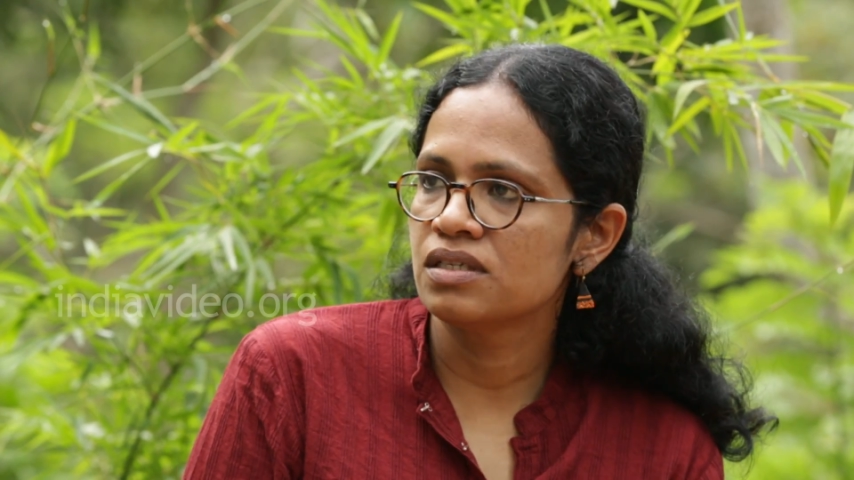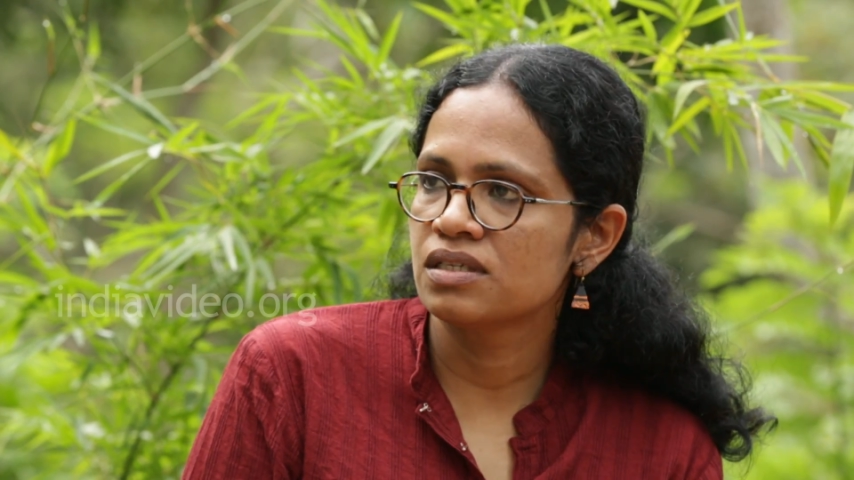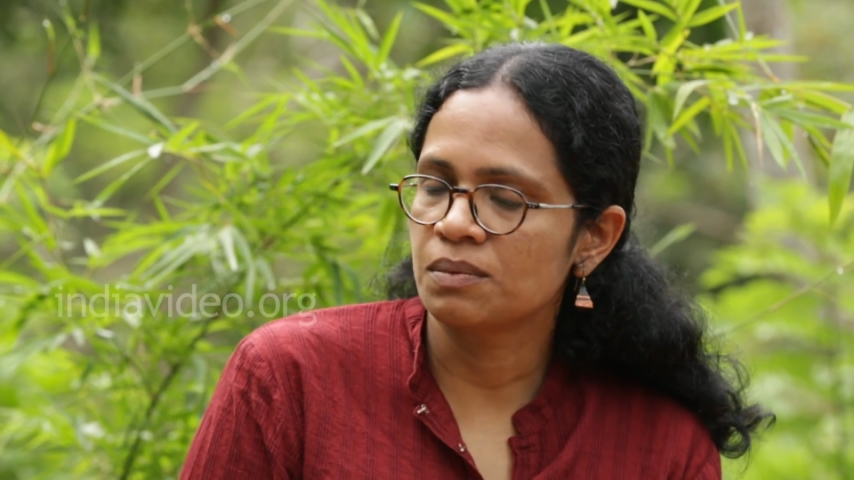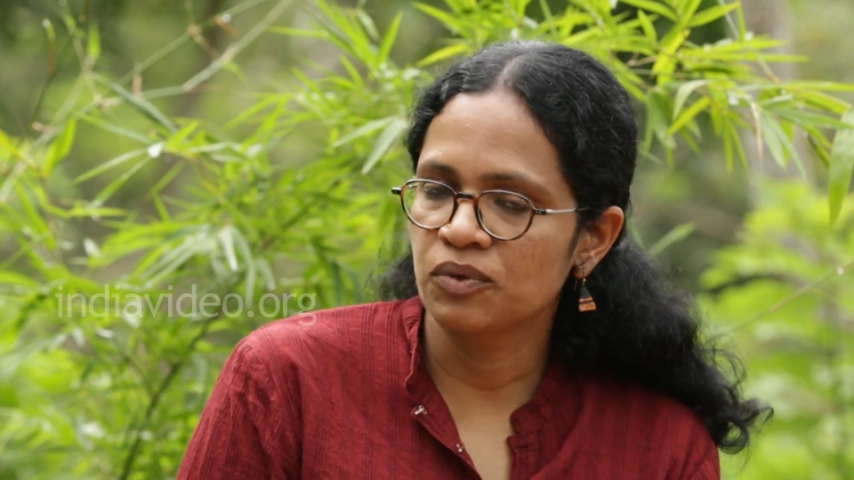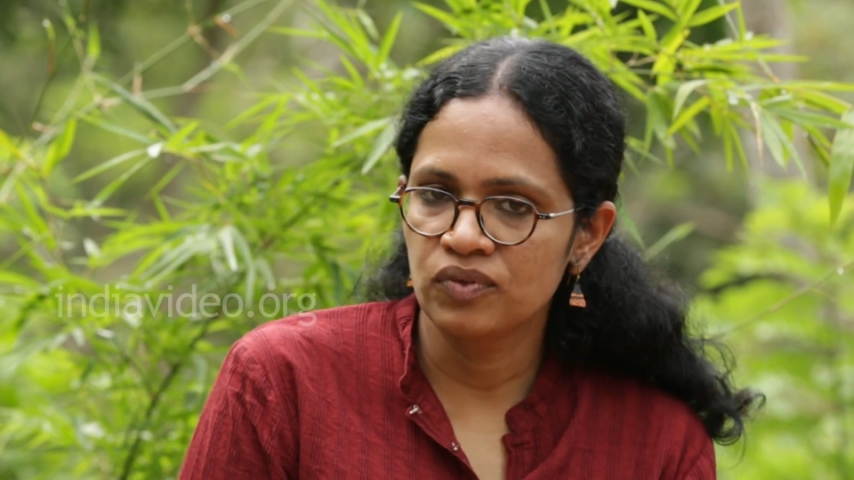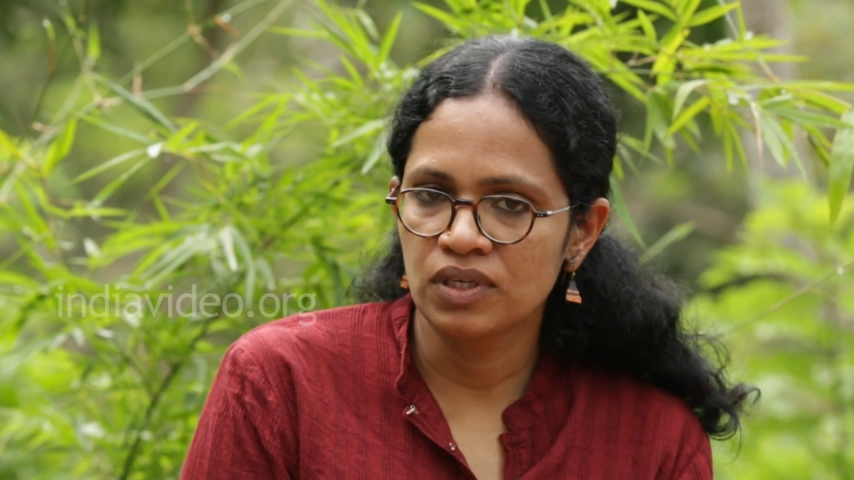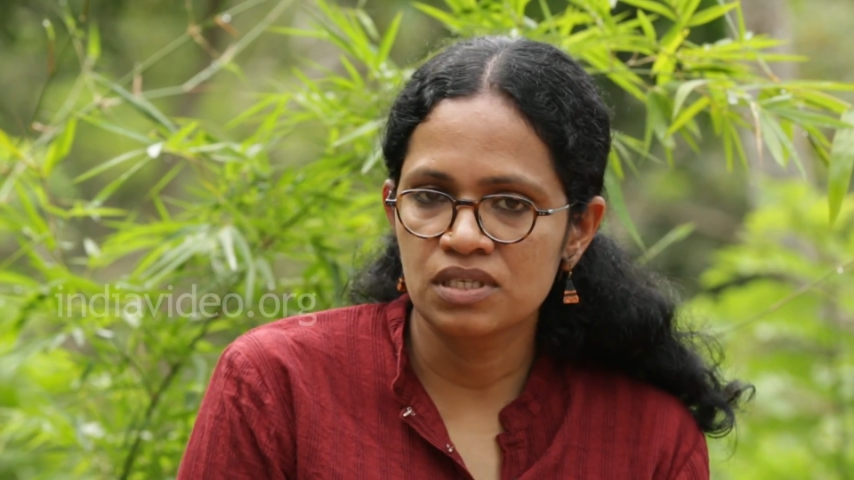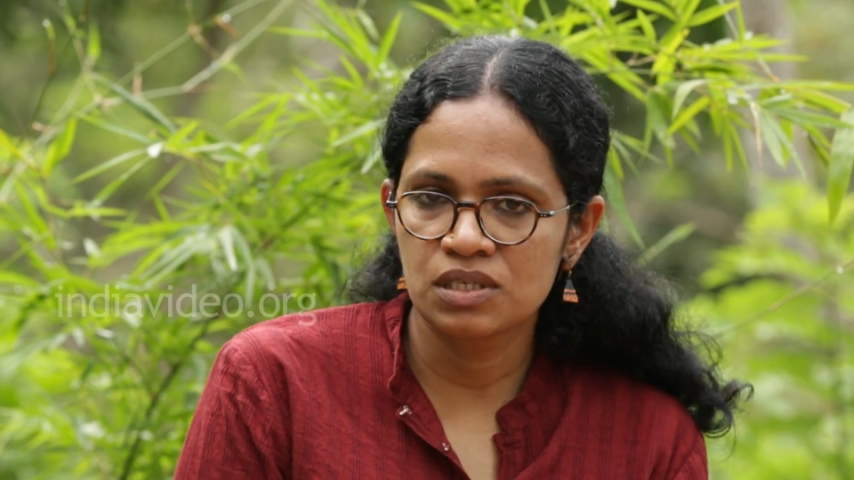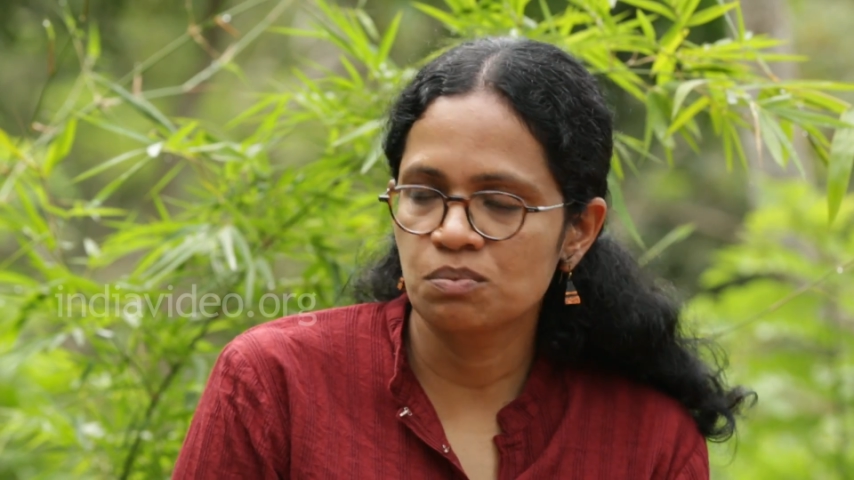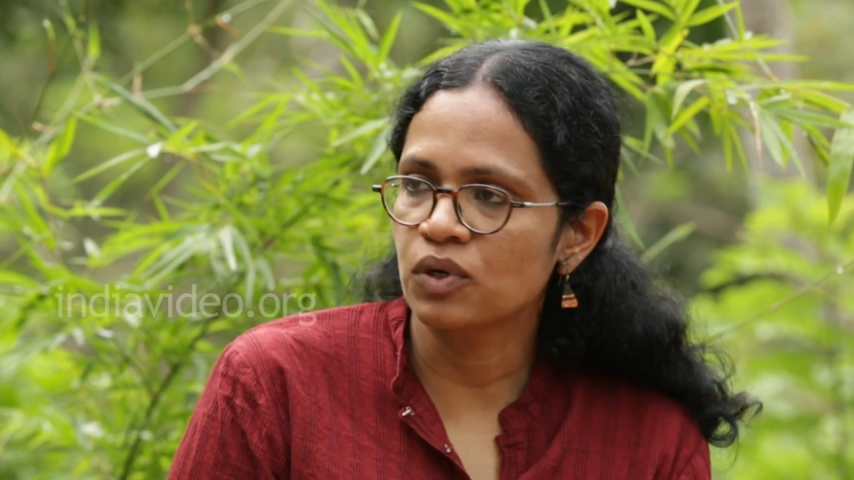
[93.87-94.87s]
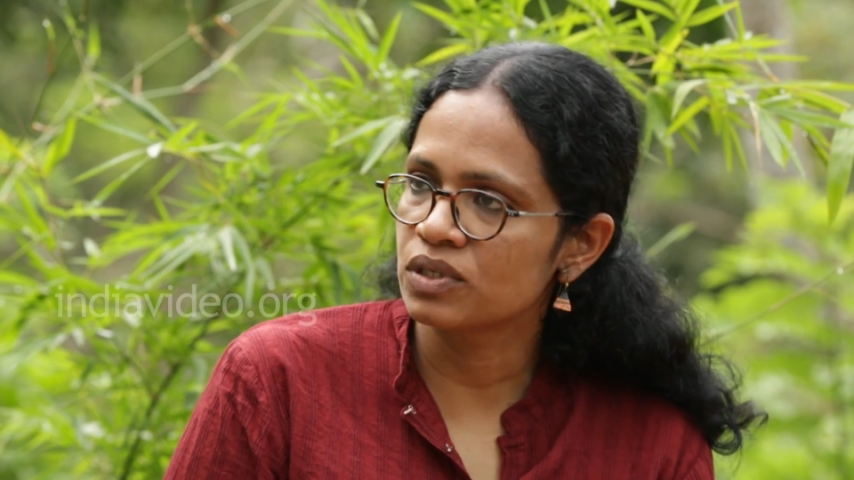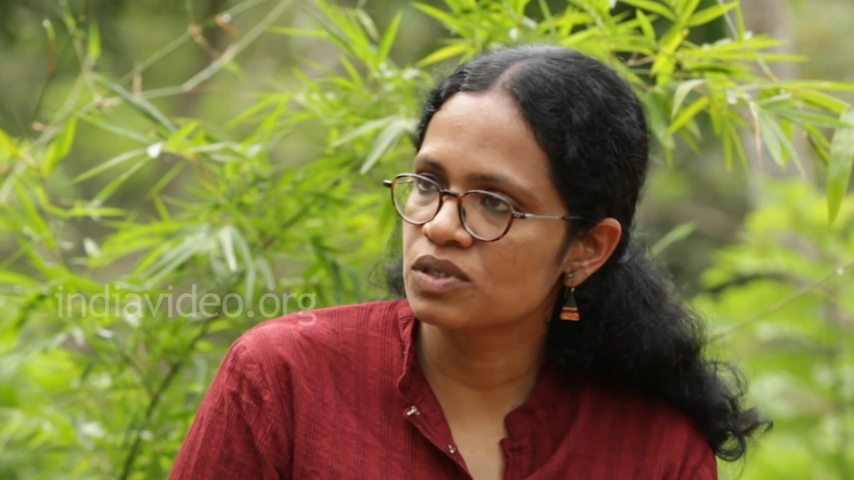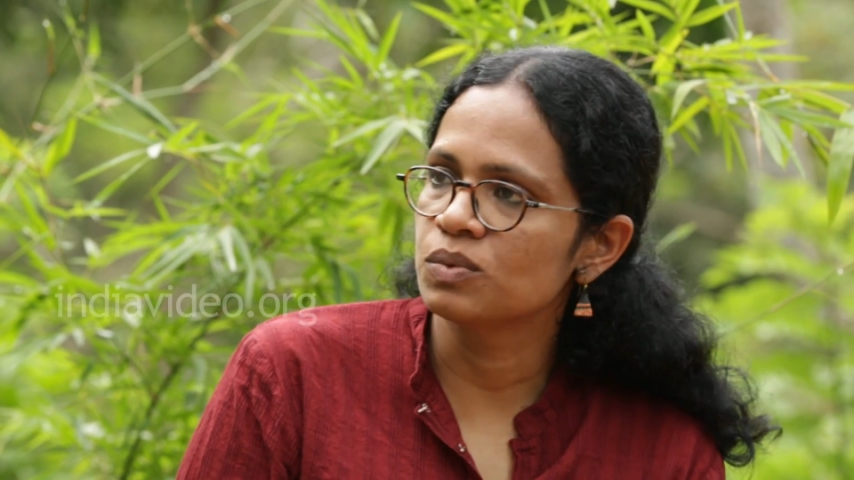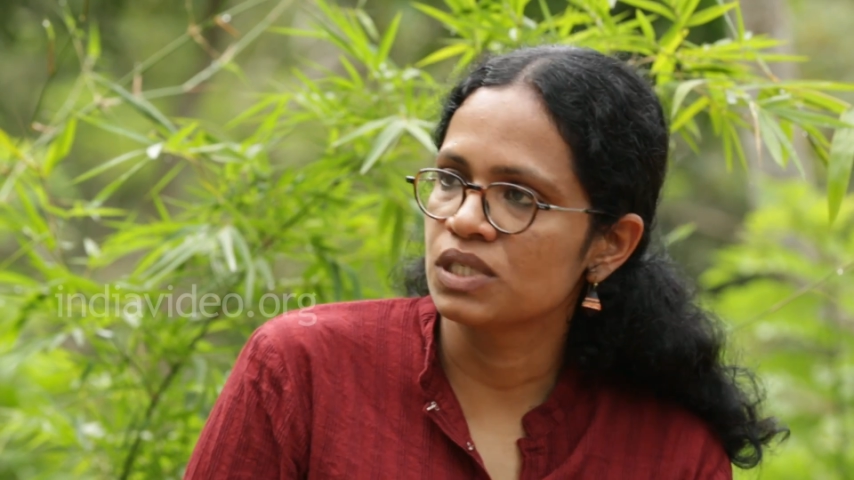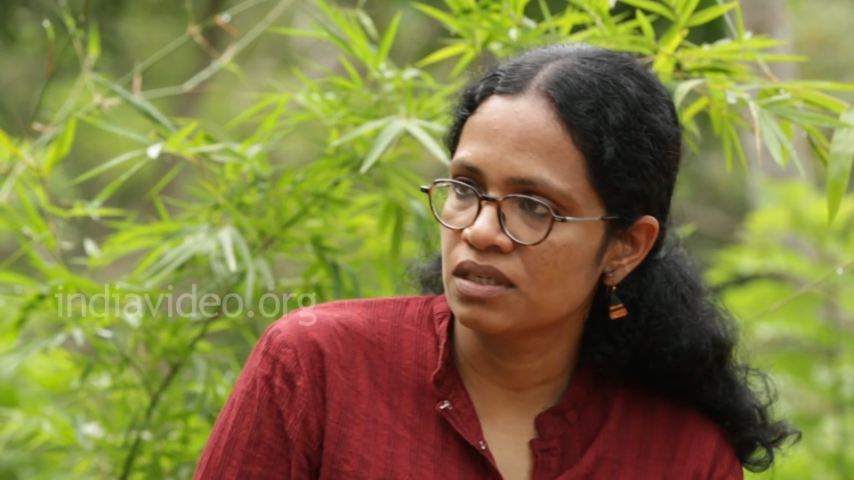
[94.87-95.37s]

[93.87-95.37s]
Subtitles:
some of these spots which